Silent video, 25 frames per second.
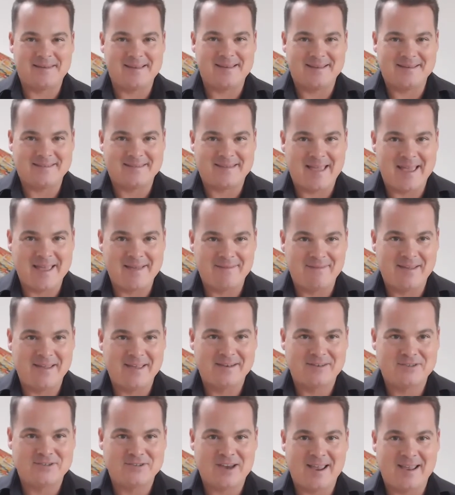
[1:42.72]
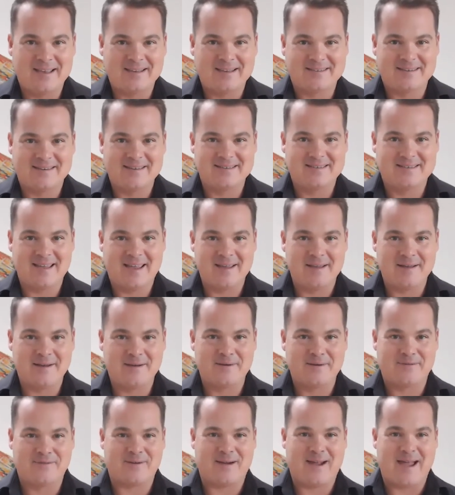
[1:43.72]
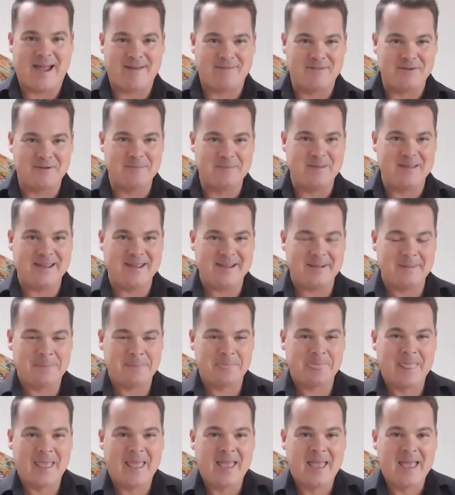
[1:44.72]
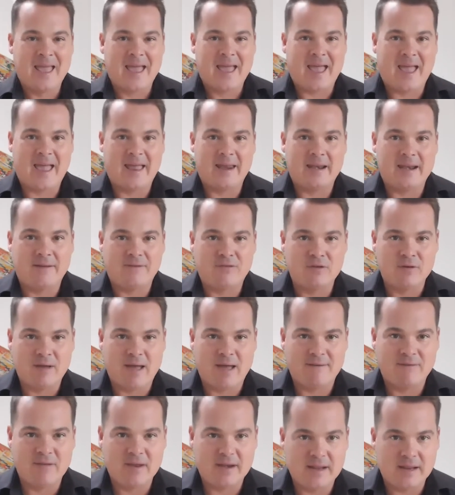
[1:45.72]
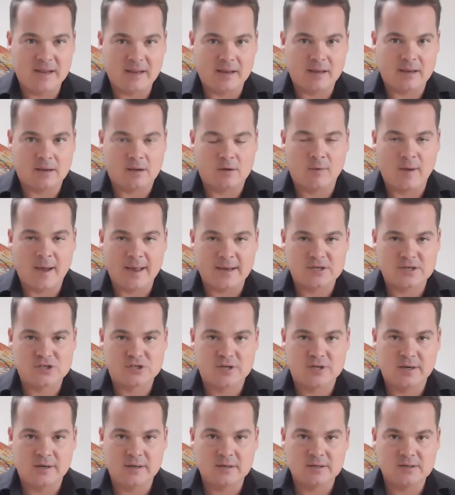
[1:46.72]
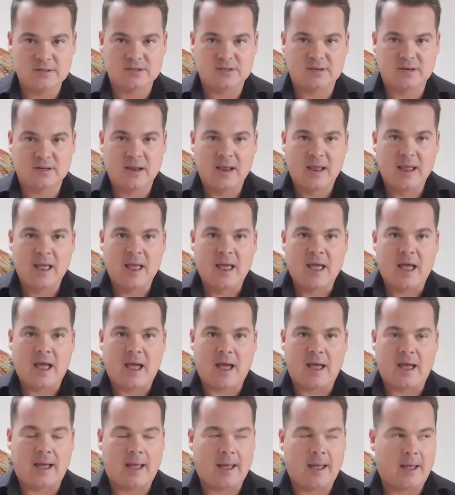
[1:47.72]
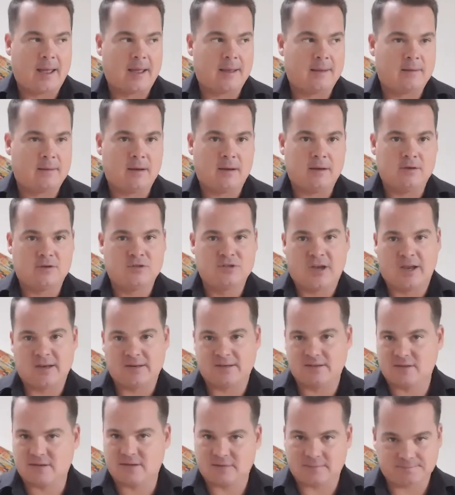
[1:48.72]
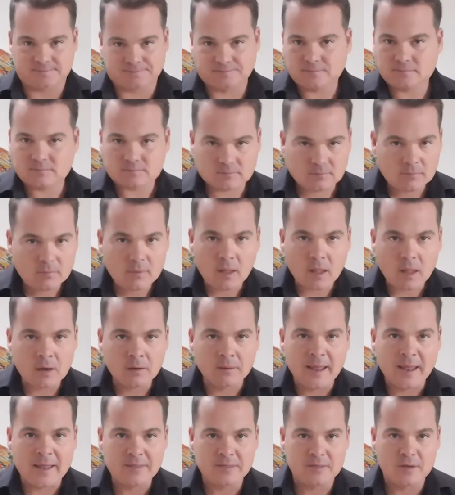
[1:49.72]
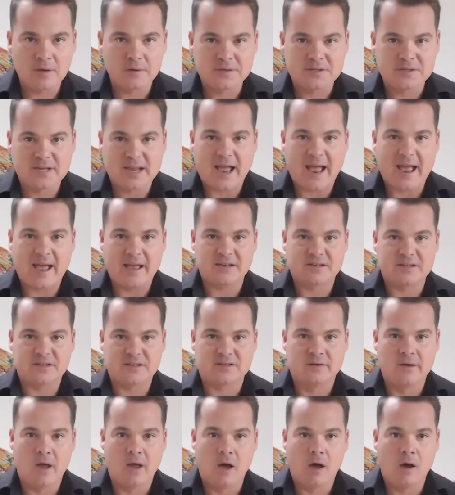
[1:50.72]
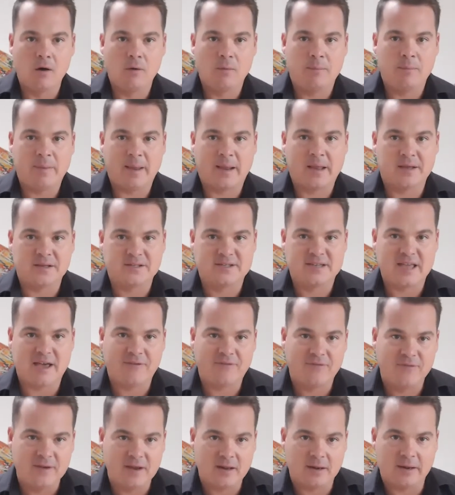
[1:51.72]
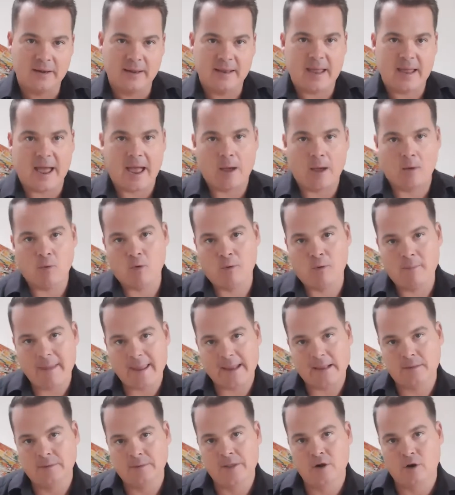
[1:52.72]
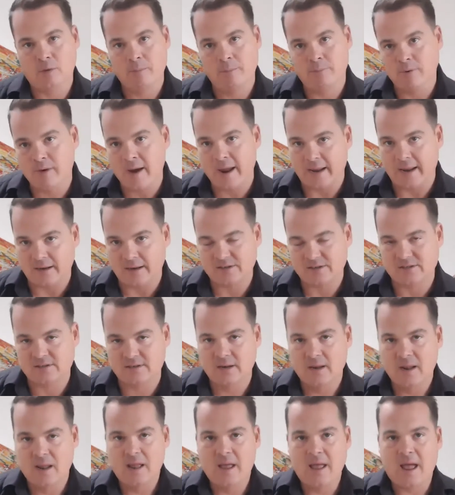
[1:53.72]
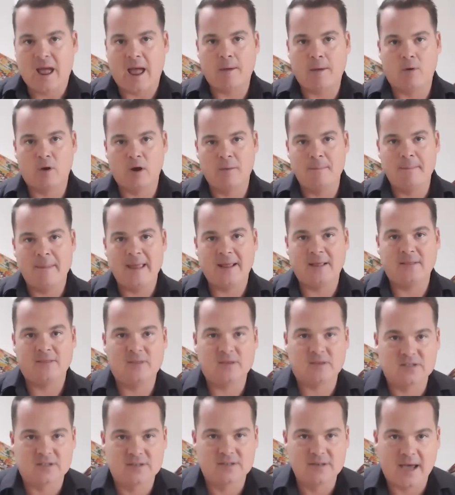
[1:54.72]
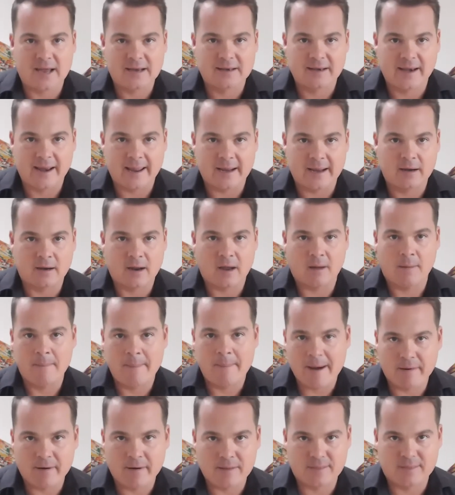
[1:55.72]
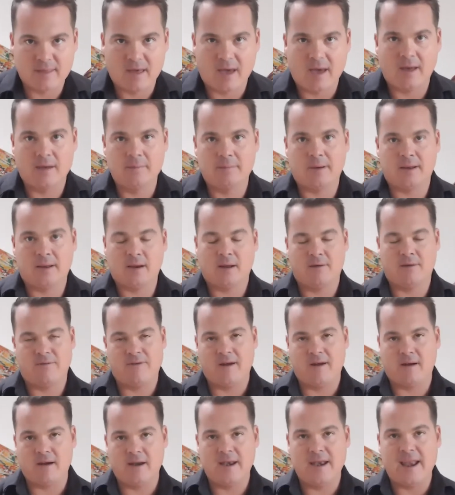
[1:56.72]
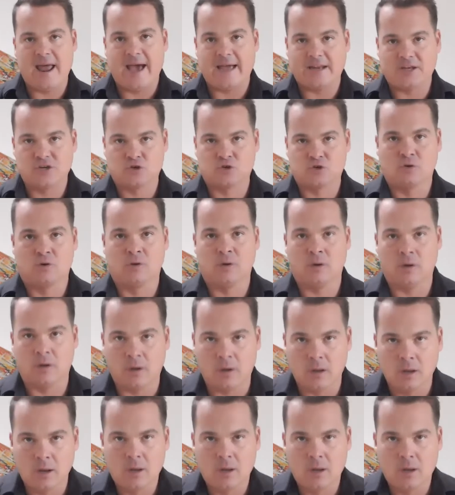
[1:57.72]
David, Jason, Teo for having me. And if you have any questions, just let those guys know, because definitely I will make little breaks. I want to make this not like a marathon, but a very natural